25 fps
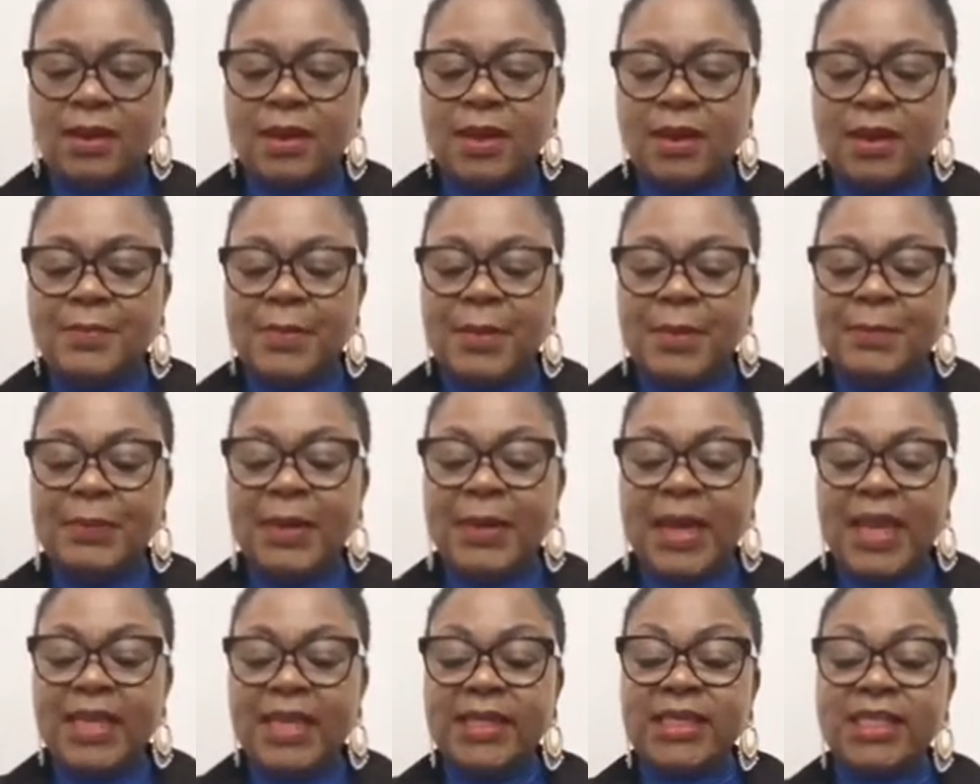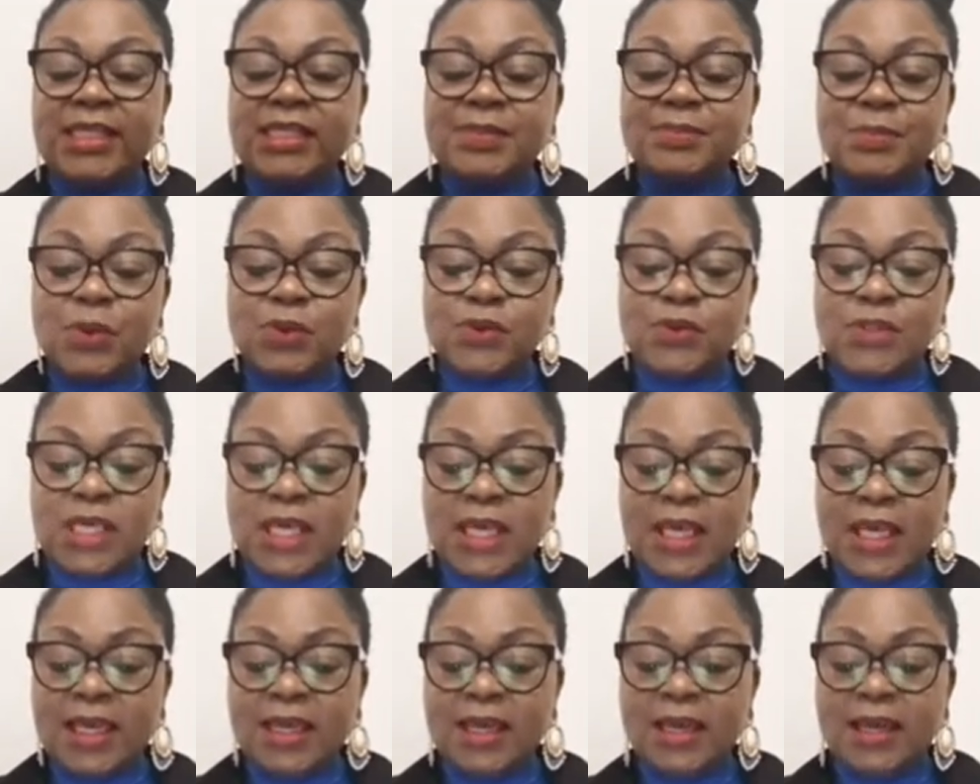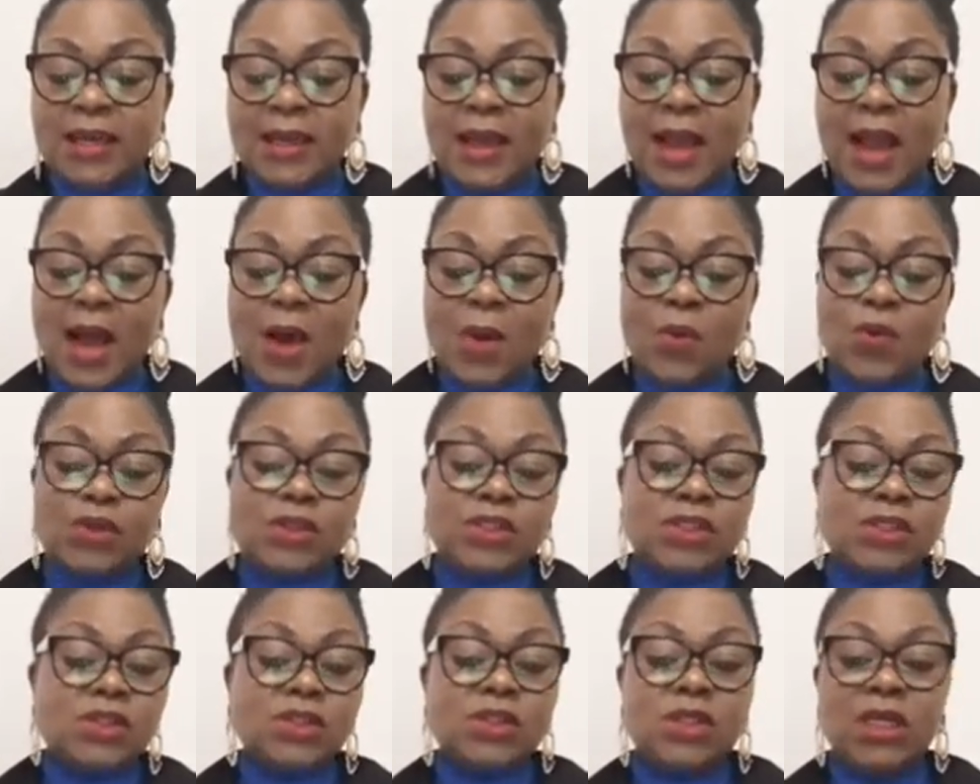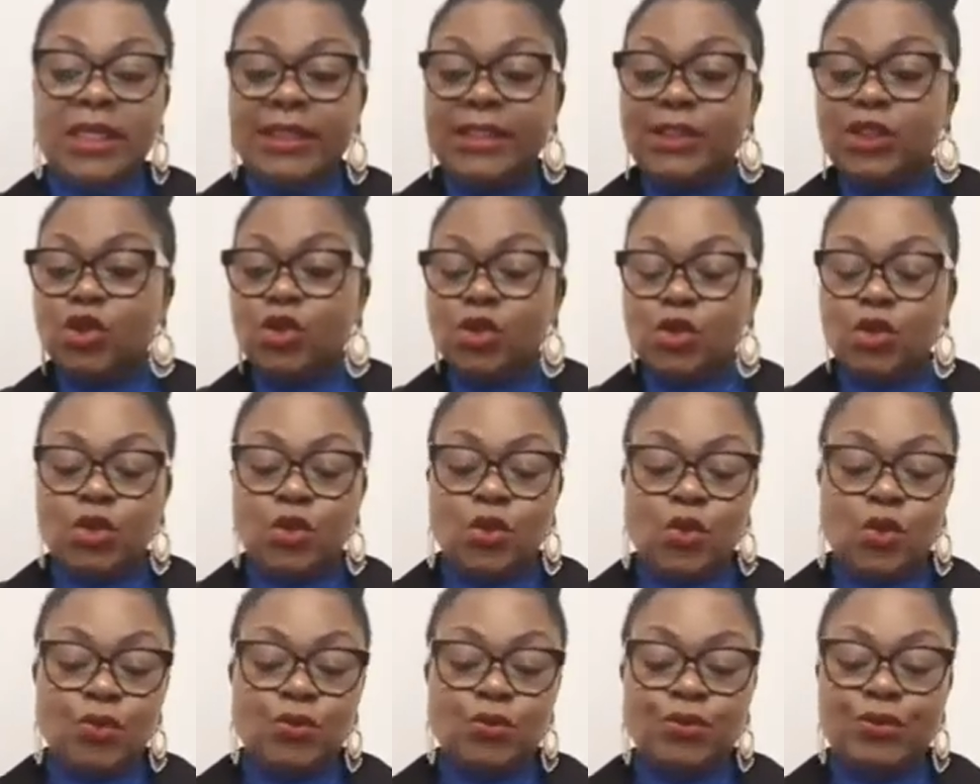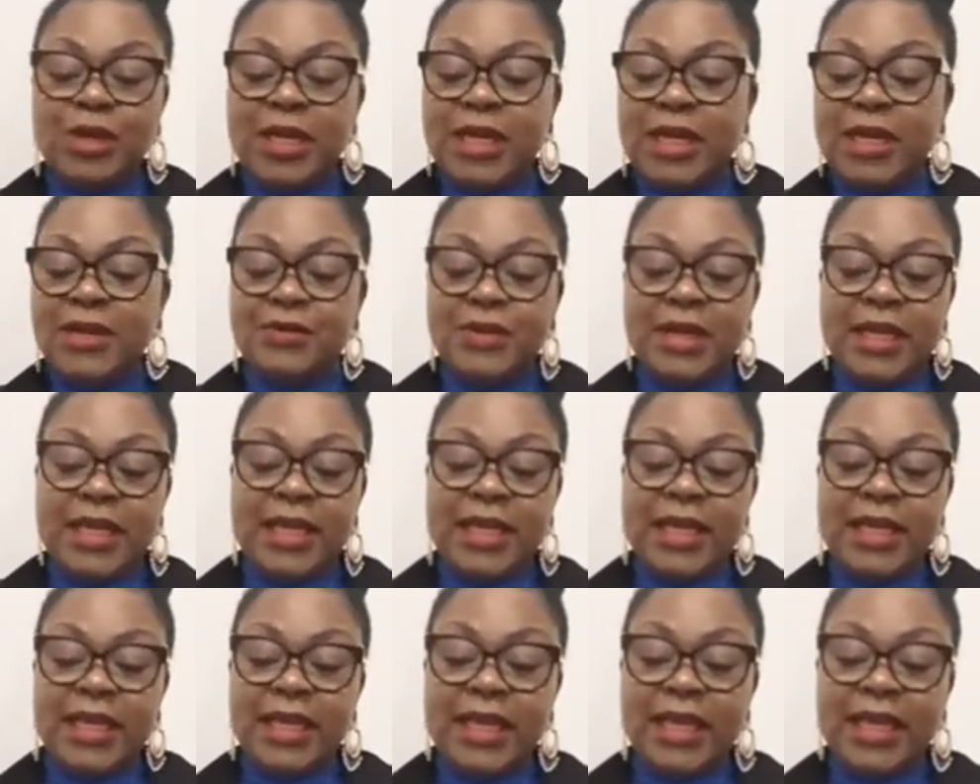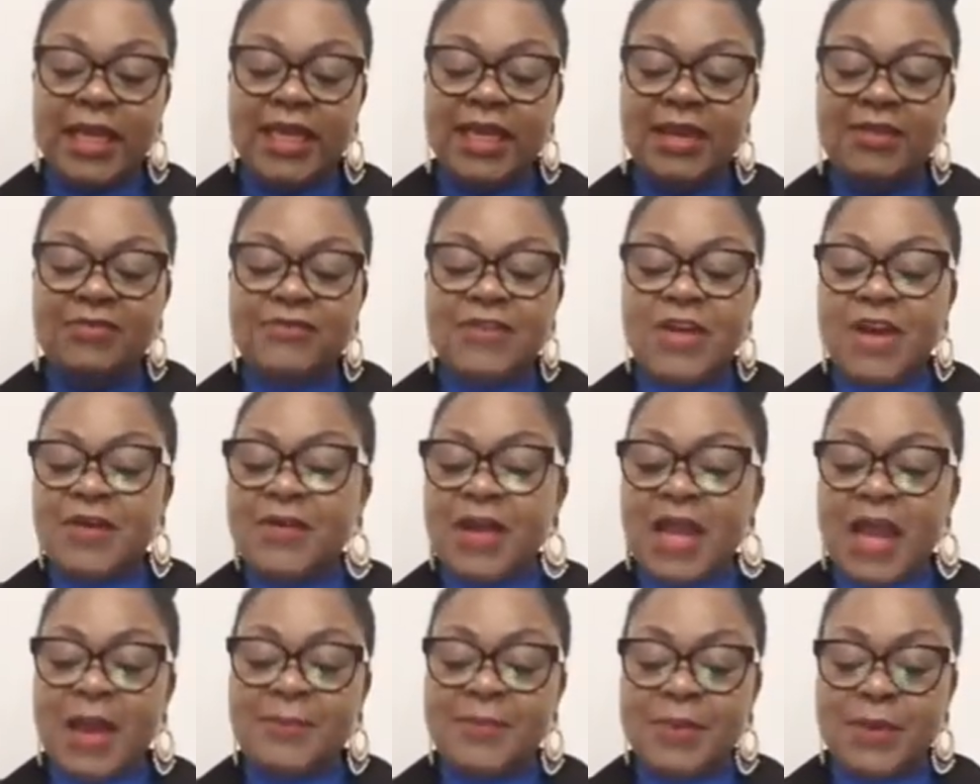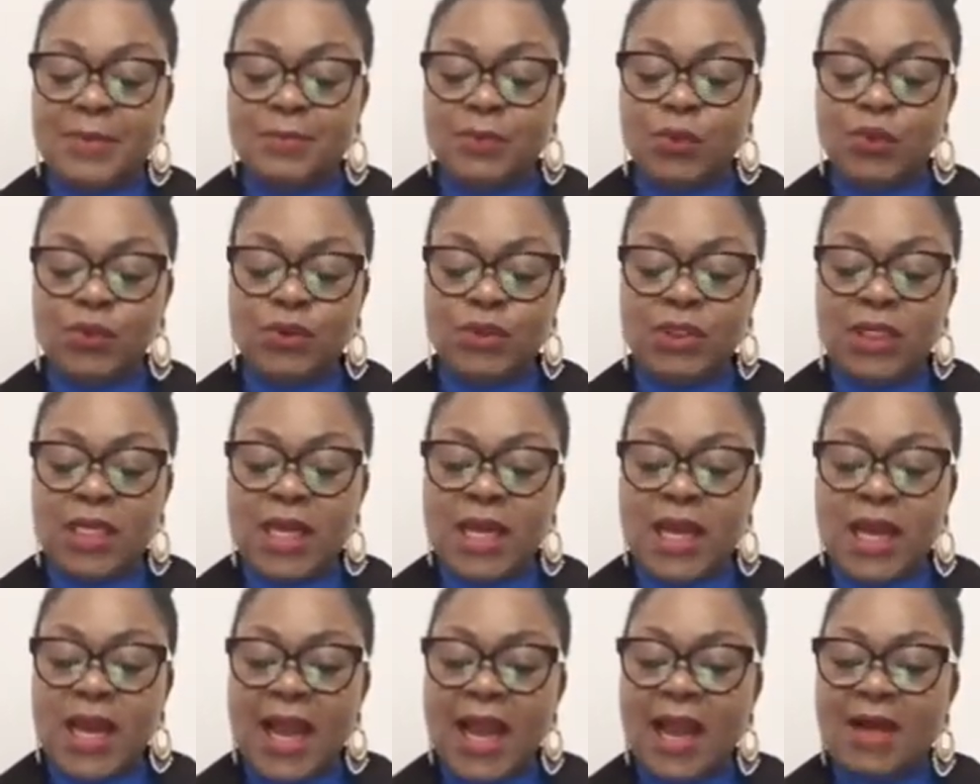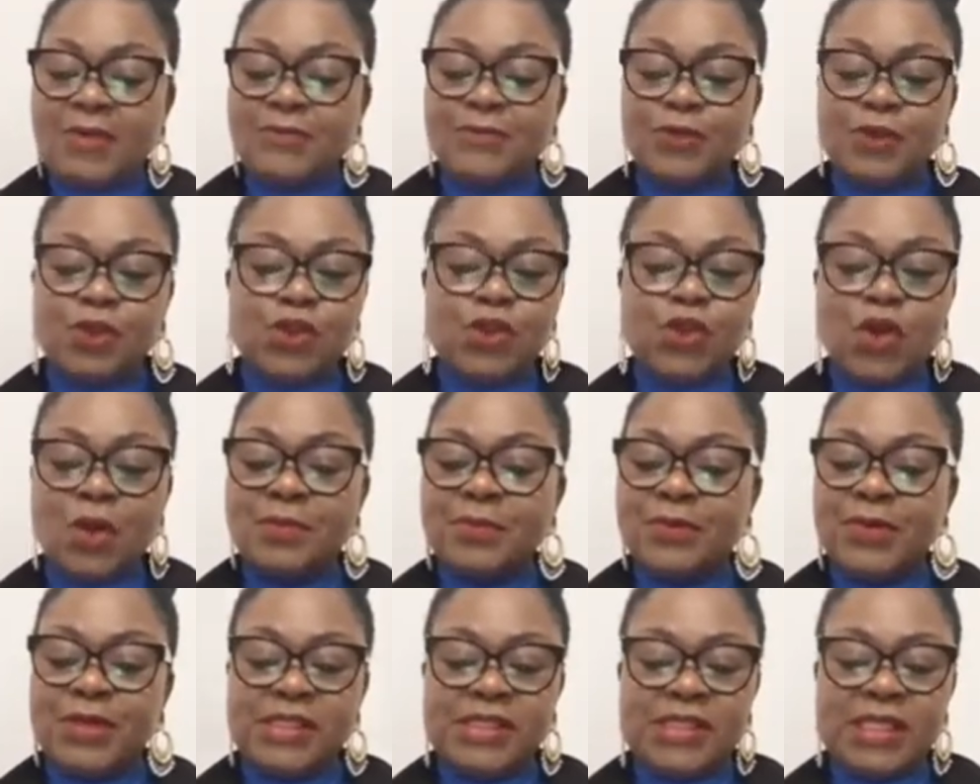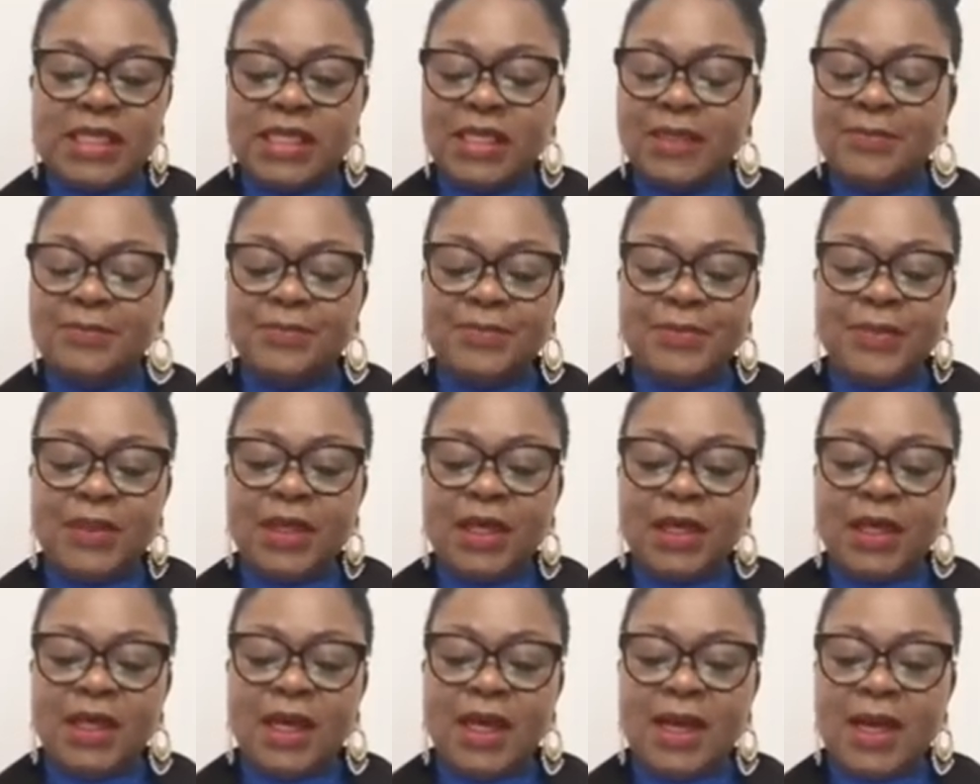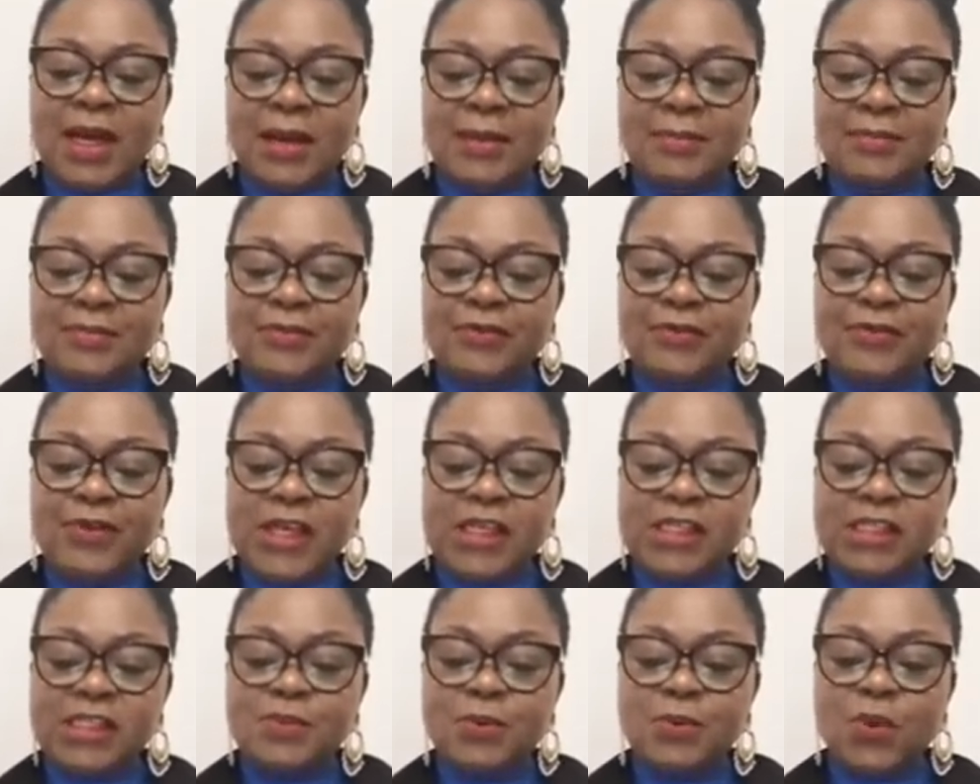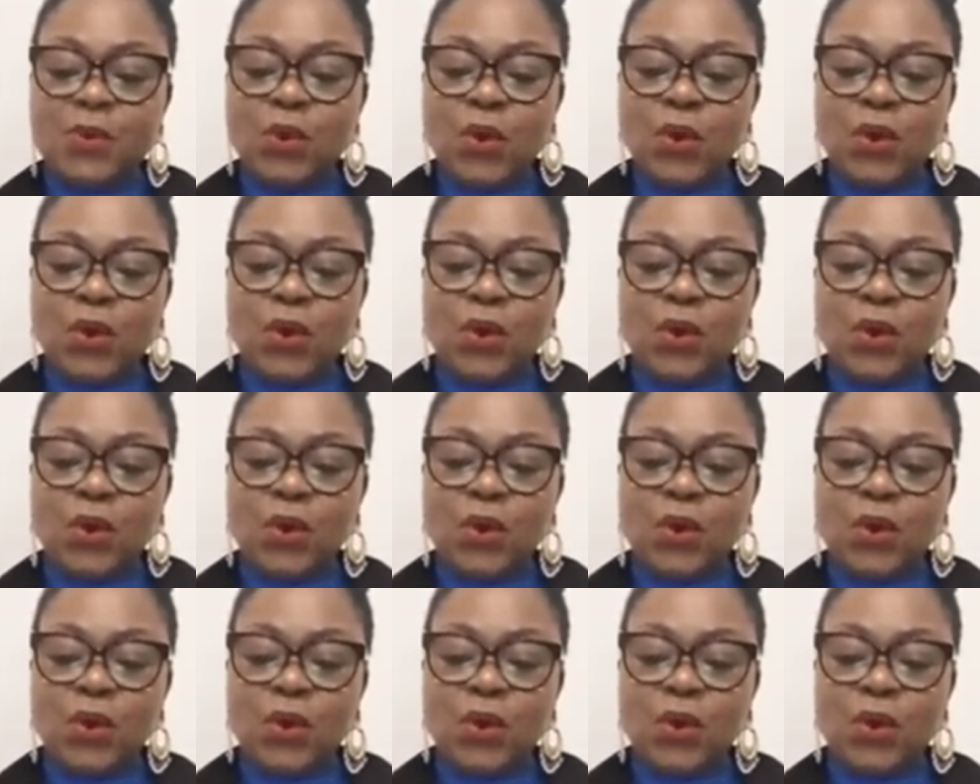be playing this music? I was, really, really in a very happy mood. And for some reason, Facebook